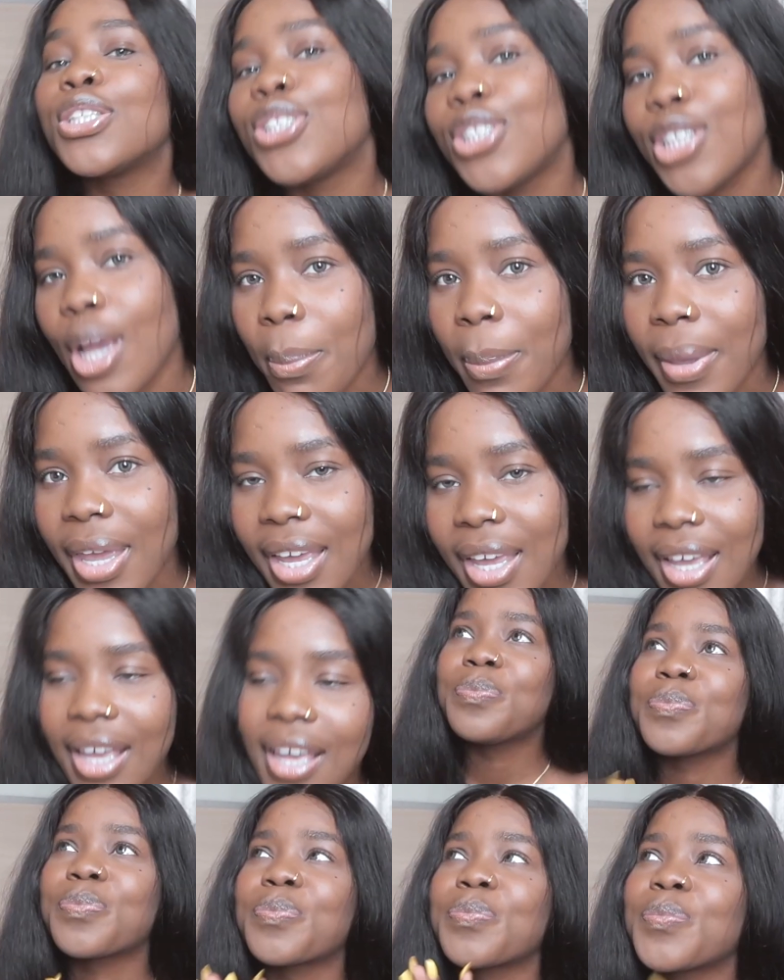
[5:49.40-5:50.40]

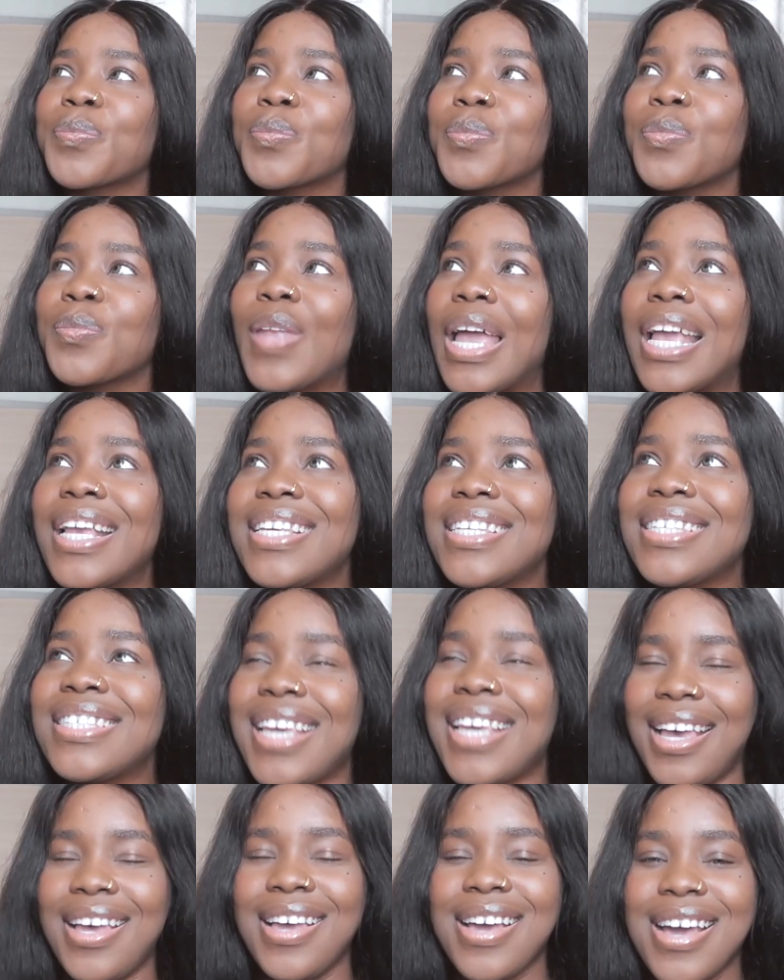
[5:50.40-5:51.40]
shopping,
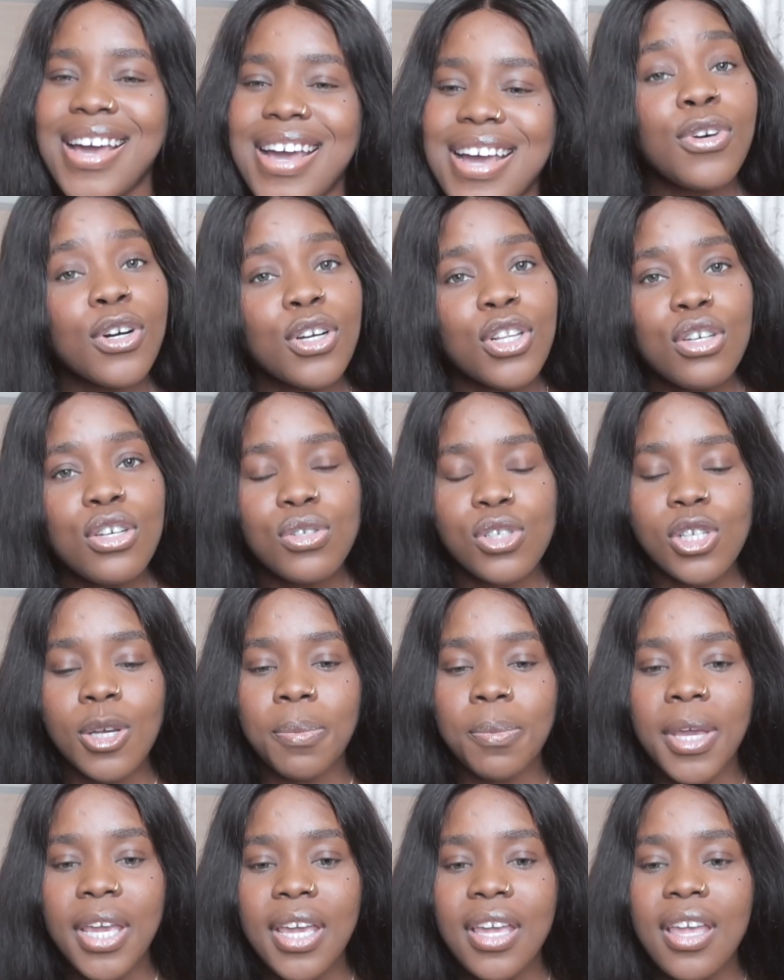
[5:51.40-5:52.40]
yeah, for clothes
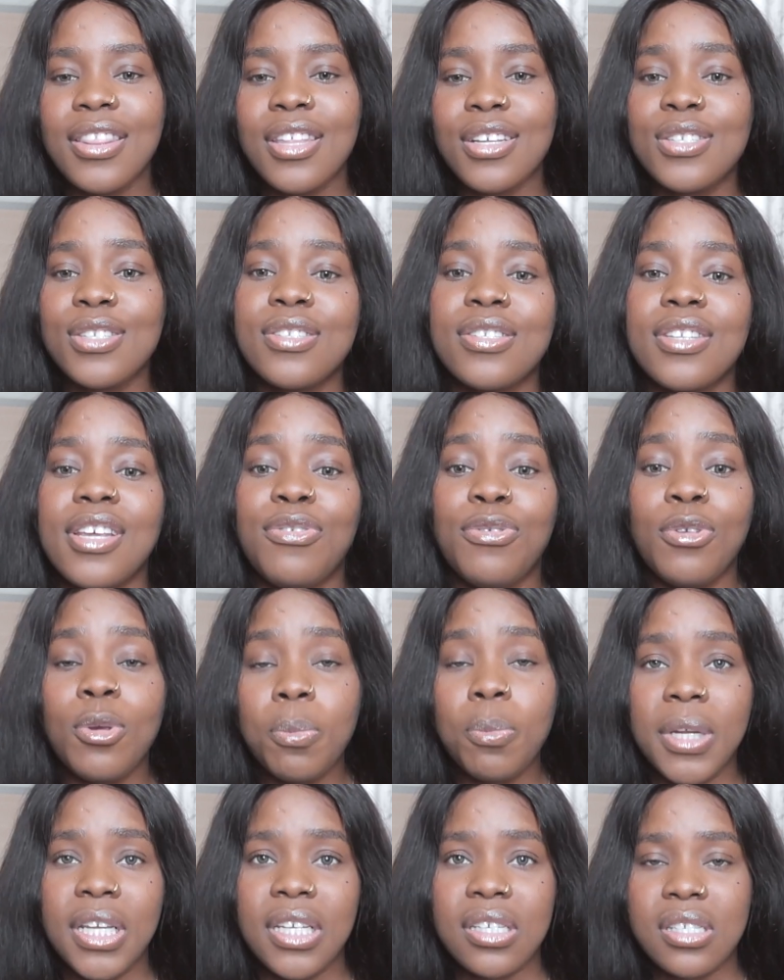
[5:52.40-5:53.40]
shopping, there's a
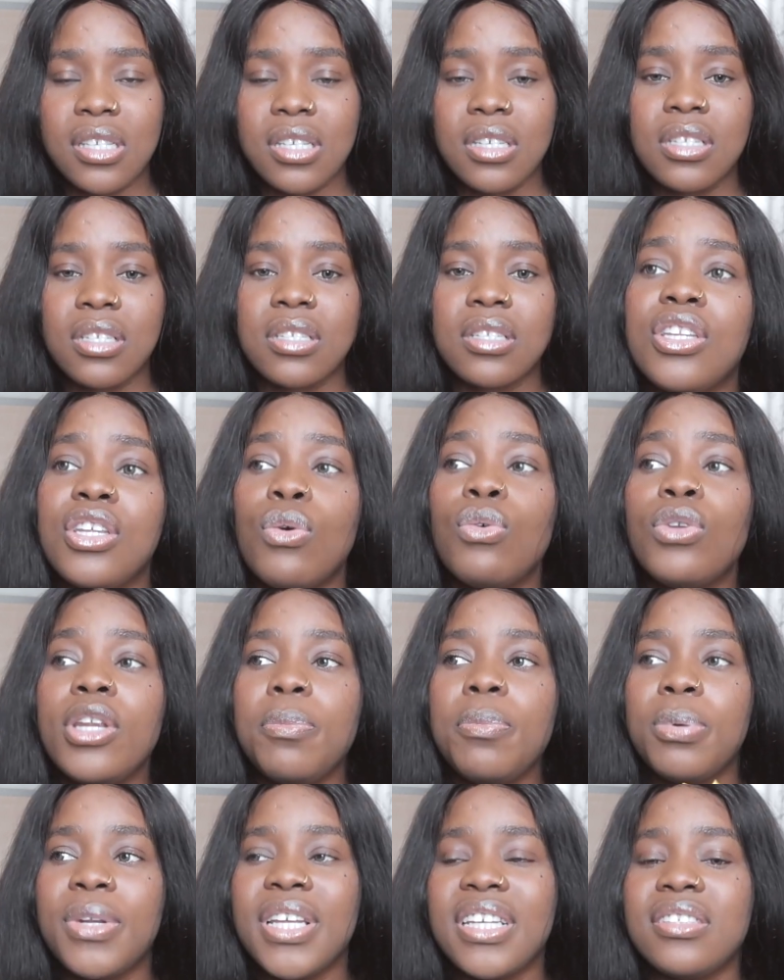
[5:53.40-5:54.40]
few places. The
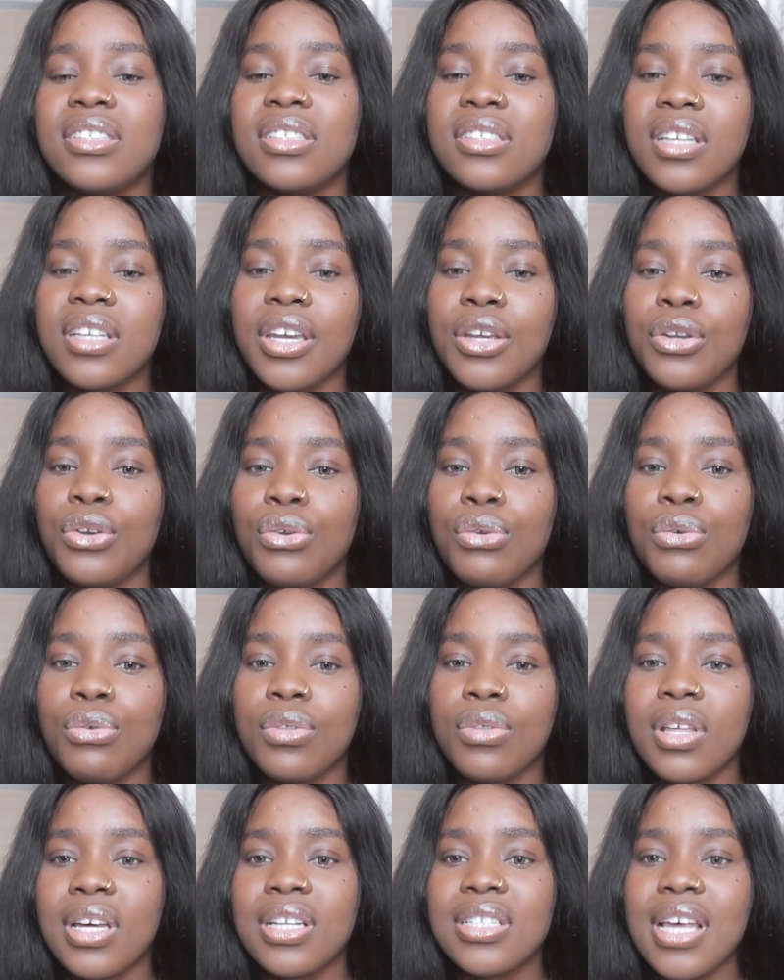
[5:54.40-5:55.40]
only places I
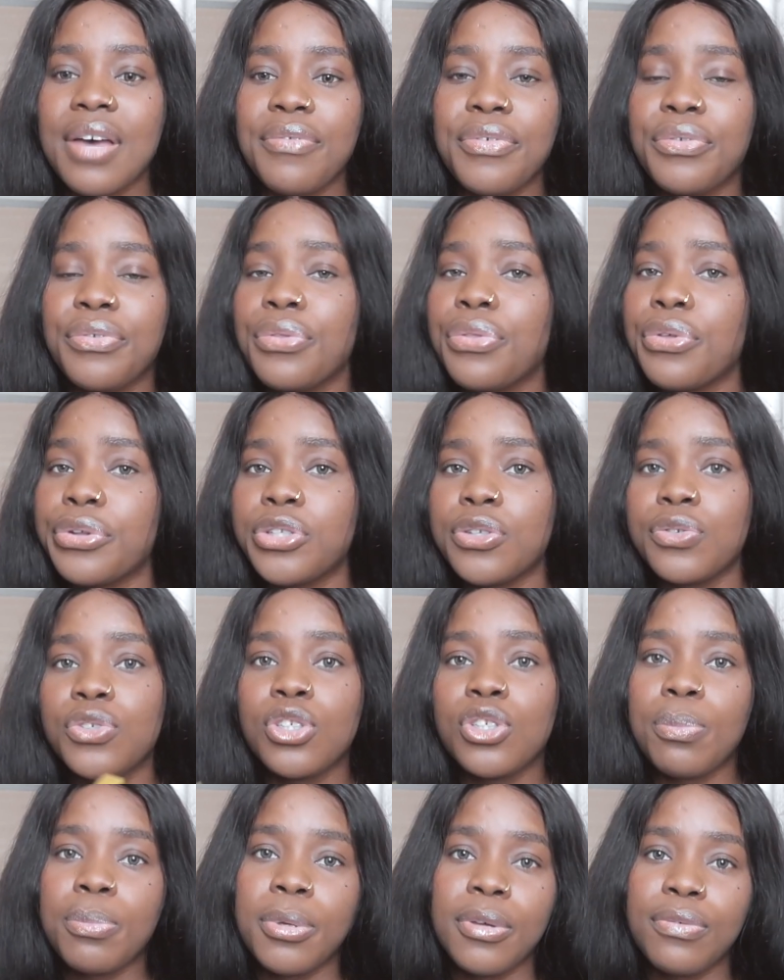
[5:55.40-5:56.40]
know that I've even thought of
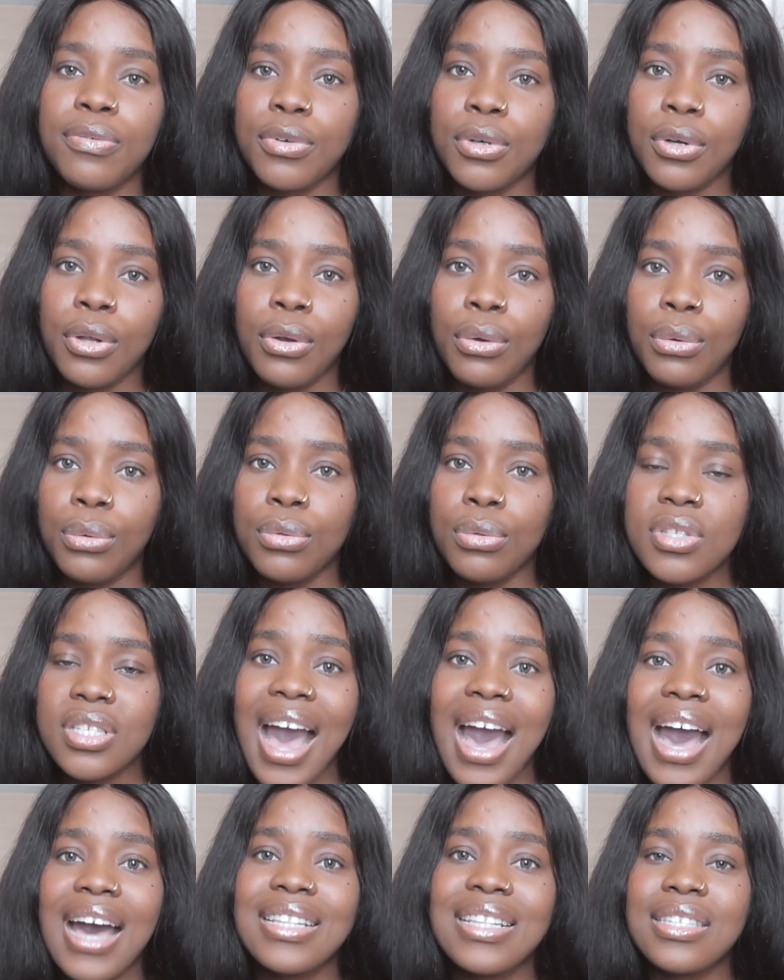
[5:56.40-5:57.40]
shopping for clothes
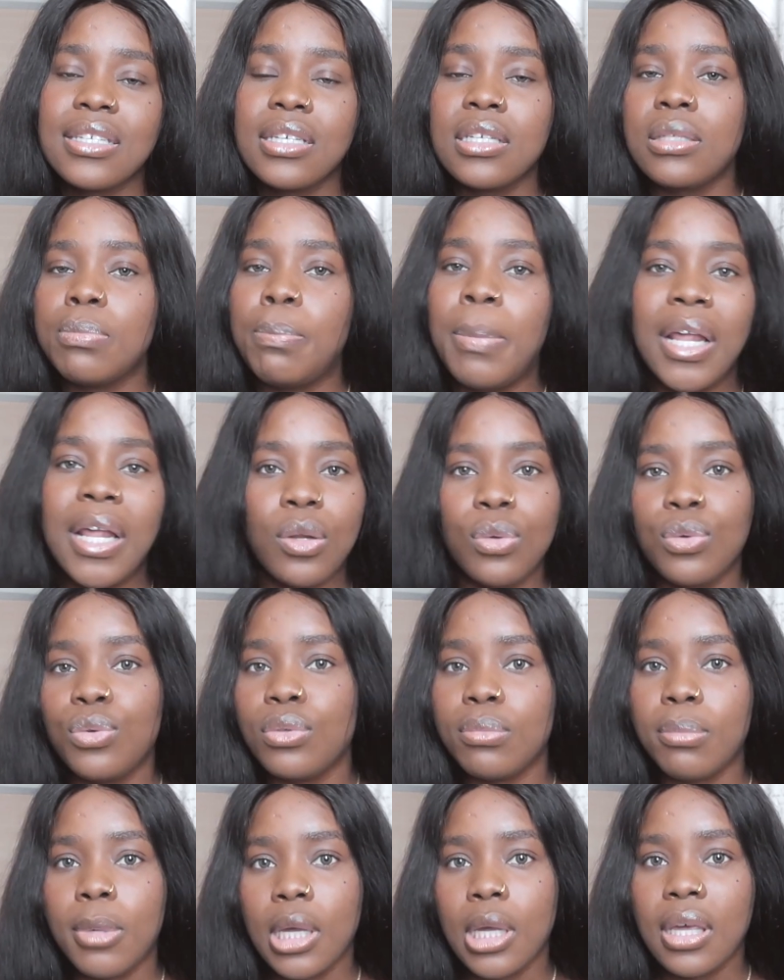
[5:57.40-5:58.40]
at is
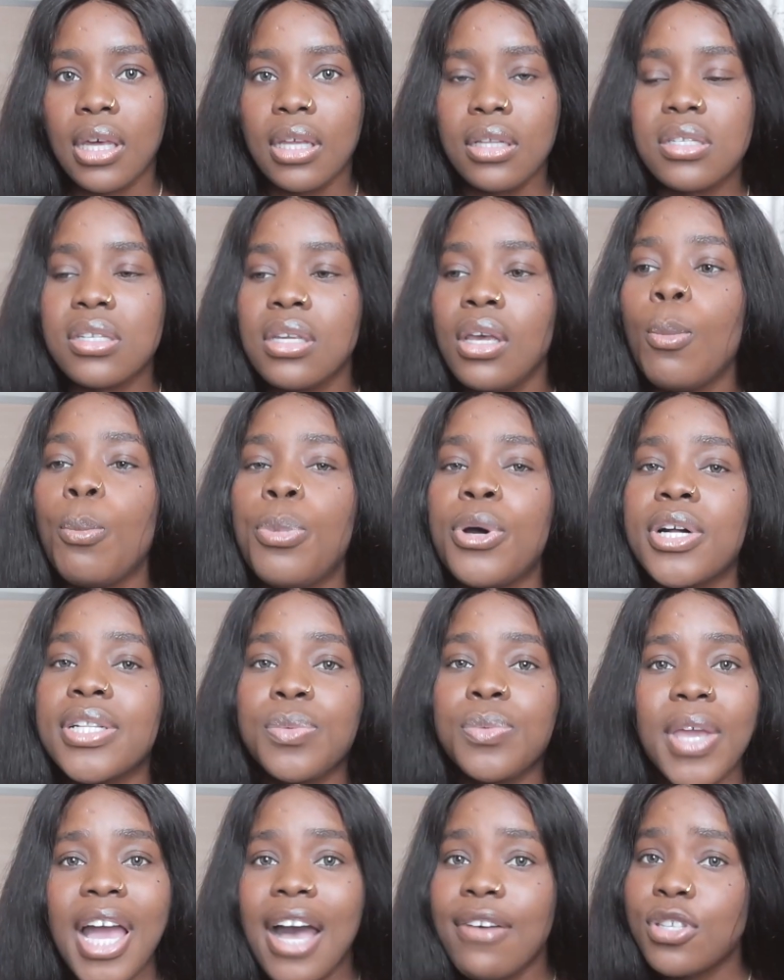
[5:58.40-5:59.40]
BALOGUN market,
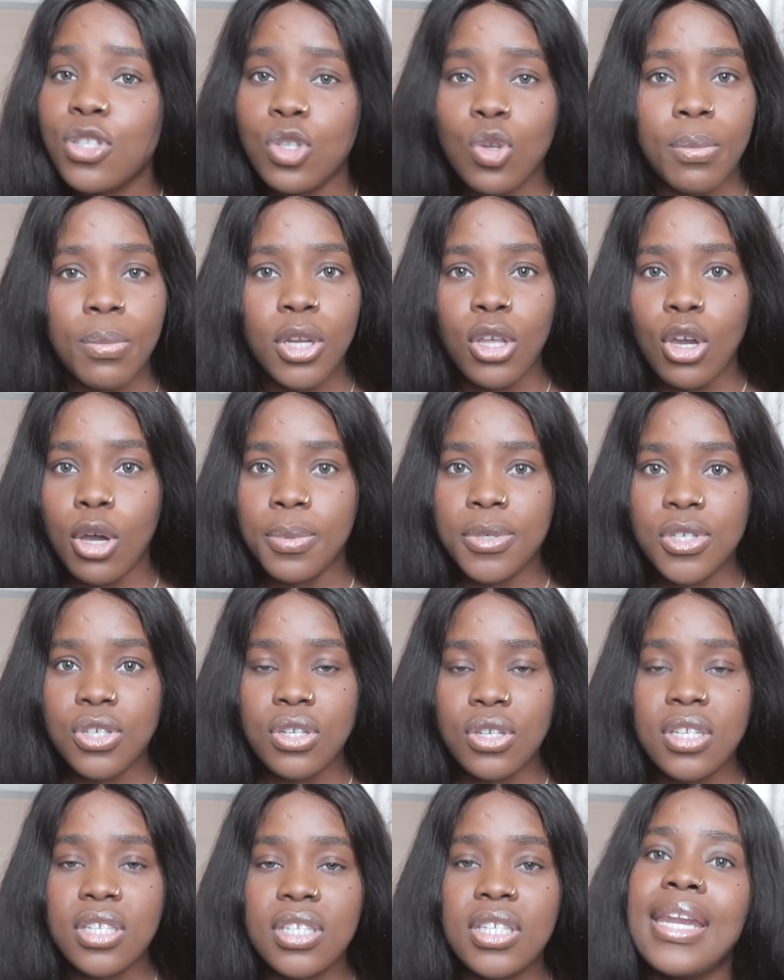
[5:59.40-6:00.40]
but we have so many
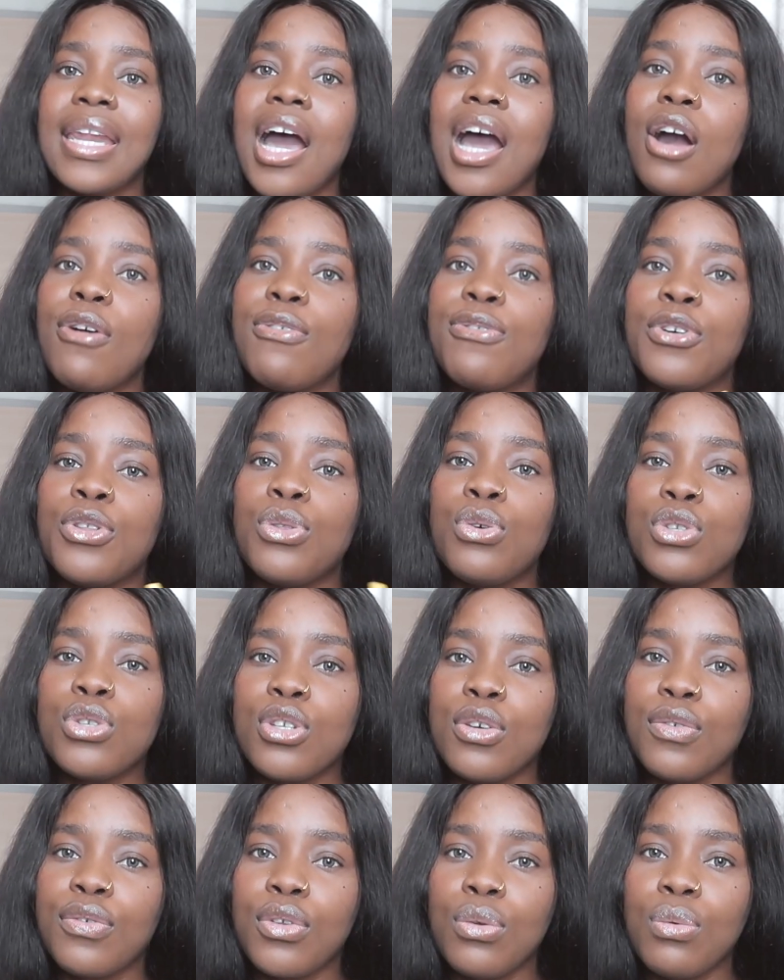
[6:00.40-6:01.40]
options. Now, for
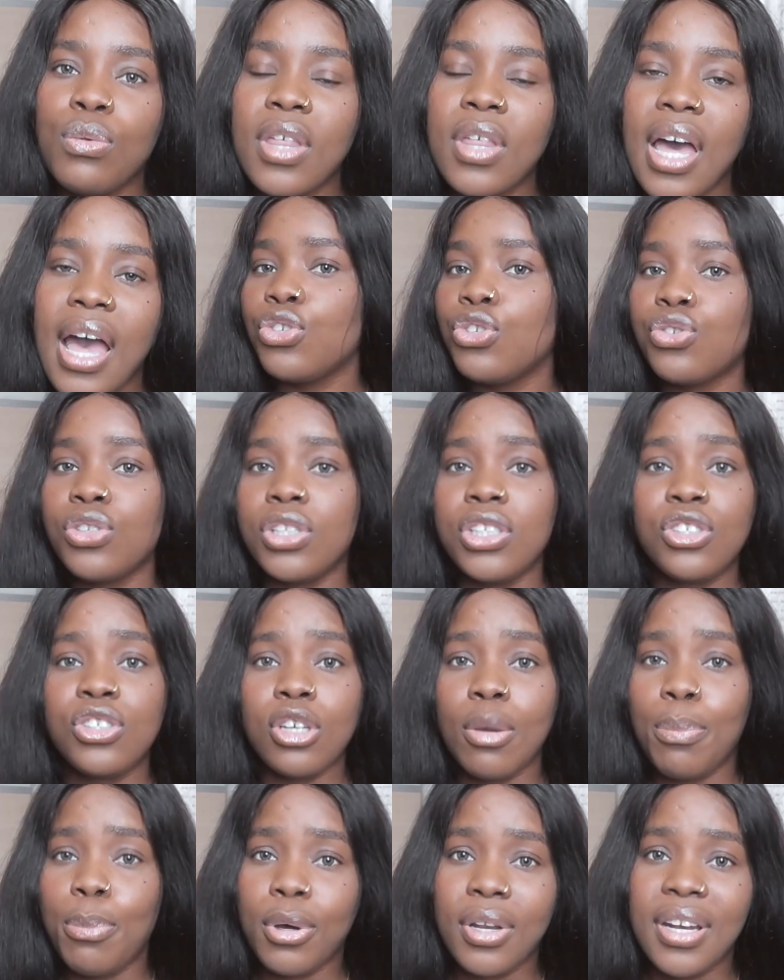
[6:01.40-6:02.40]
those of you that usually shop